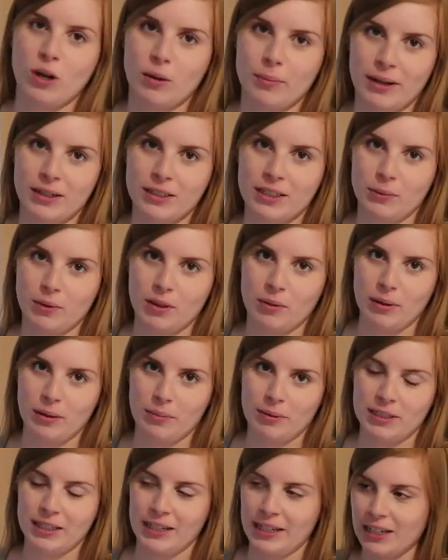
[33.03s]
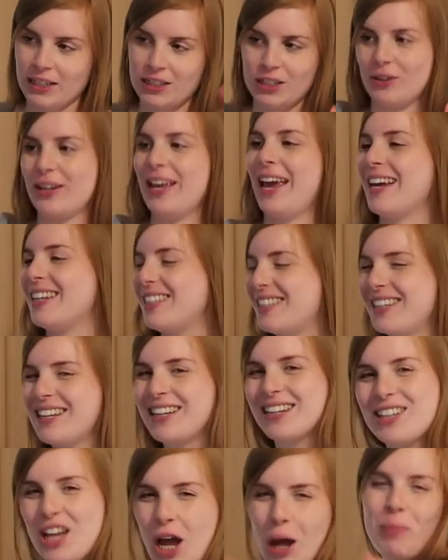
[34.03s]
worry about it when the baby's here. So yes,
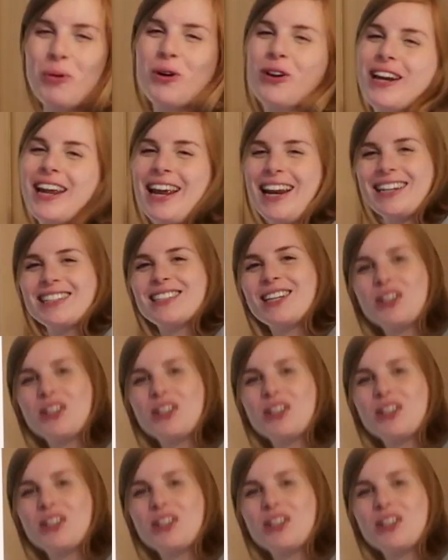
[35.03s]
come on in, it's